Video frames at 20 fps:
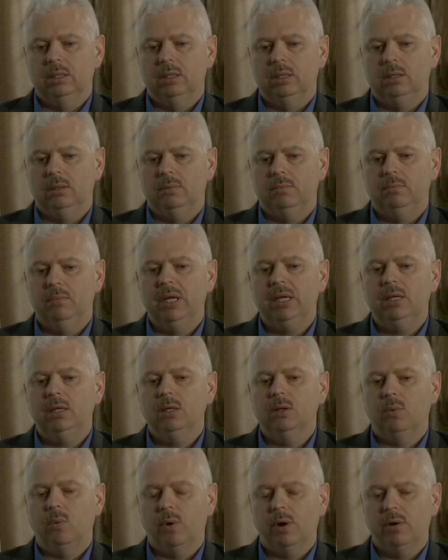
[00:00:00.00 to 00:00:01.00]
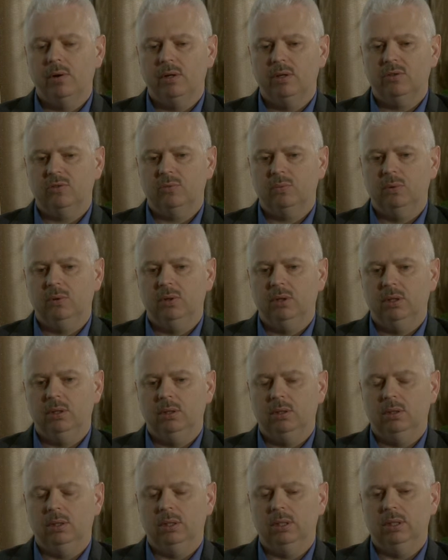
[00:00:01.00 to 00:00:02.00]
uh, making awareness
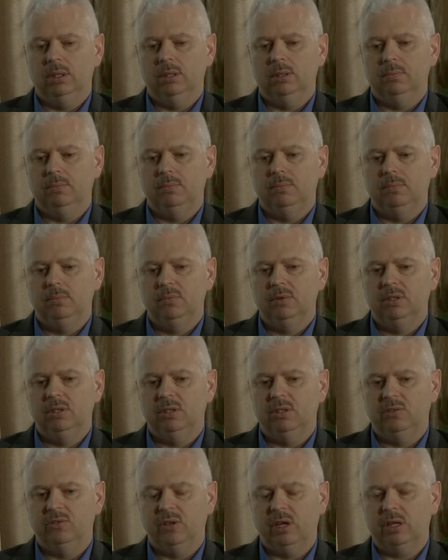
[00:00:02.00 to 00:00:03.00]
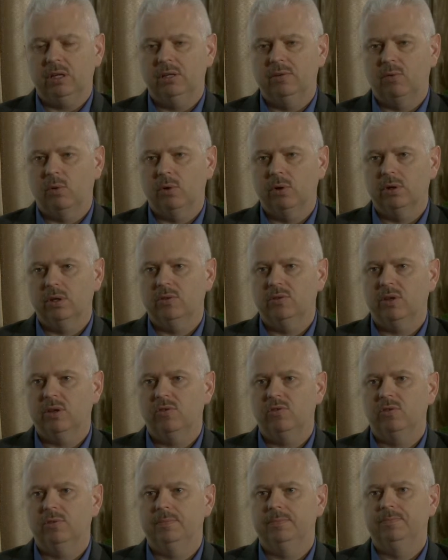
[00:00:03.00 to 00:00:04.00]
within um, an executive
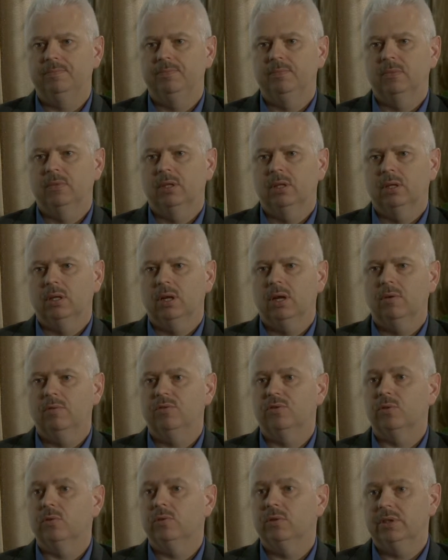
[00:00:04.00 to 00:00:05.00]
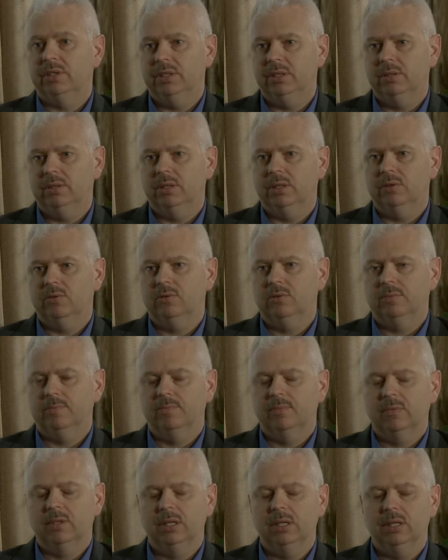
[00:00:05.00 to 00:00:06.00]
organization of certain key things.
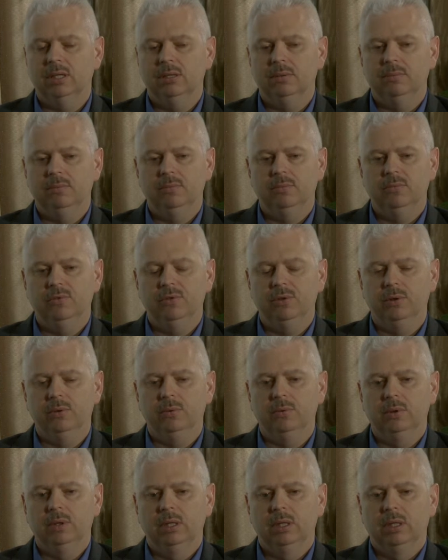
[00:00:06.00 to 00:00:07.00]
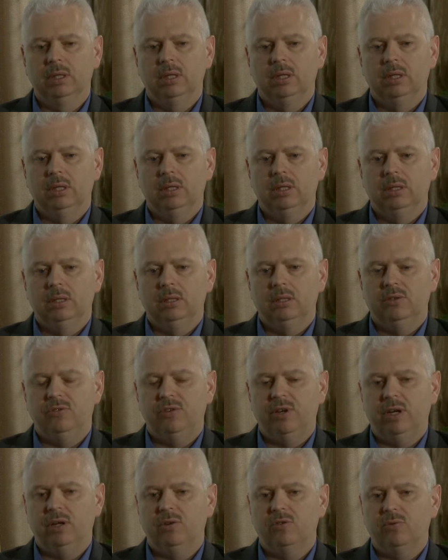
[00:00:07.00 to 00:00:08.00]
Um, so the
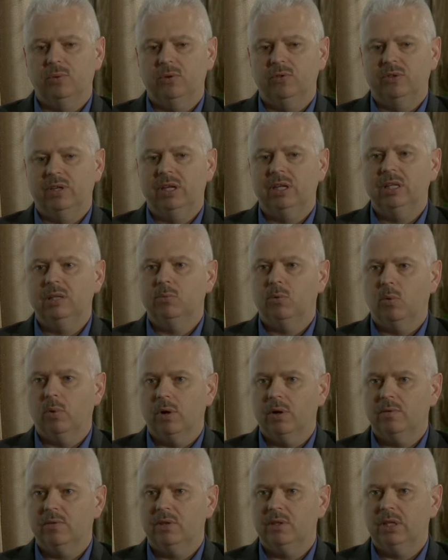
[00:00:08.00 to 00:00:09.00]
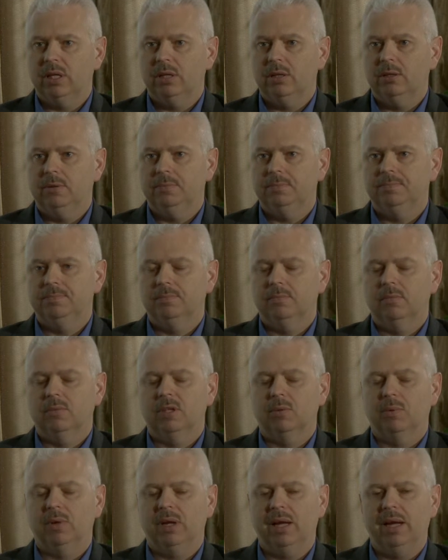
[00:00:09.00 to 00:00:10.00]
challenge was getting them aware of the data
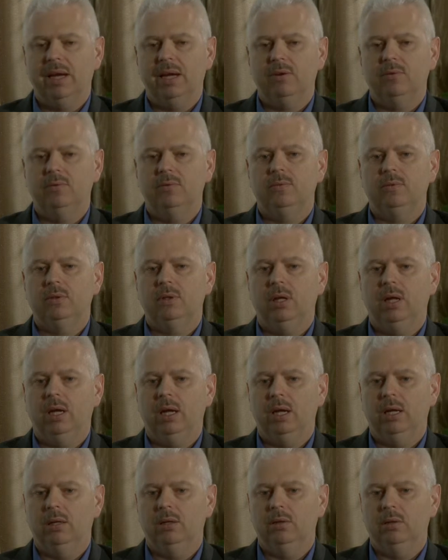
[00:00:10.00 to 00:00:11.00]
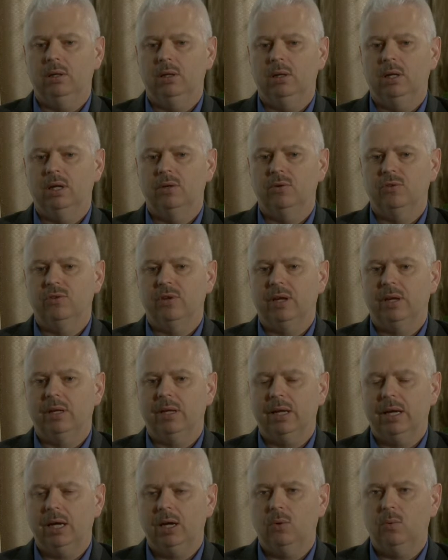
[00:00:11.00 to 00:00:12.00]
that we have and
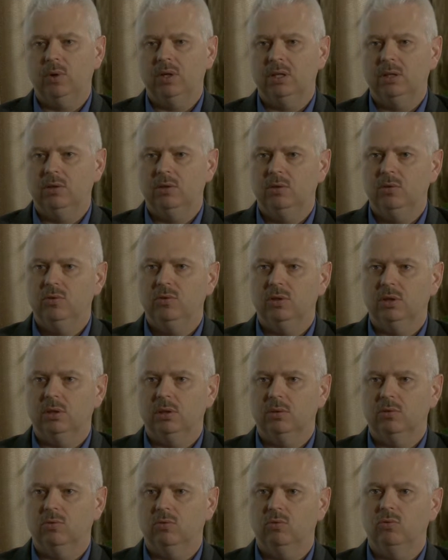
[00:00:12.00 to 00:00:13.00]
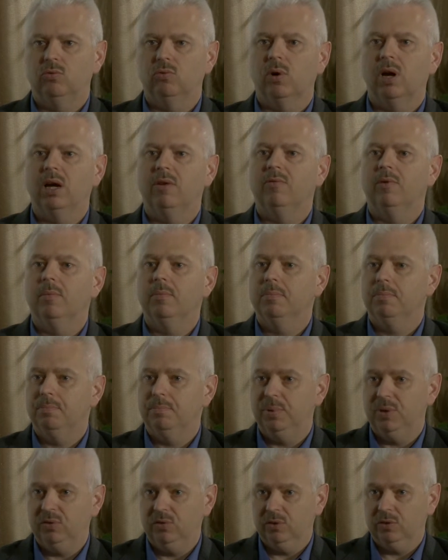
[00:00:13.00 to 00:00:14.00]
understanding how we can use it to drive
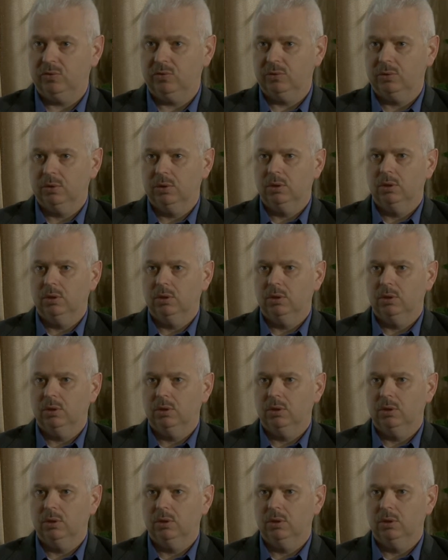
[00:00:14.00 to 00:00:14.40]
business.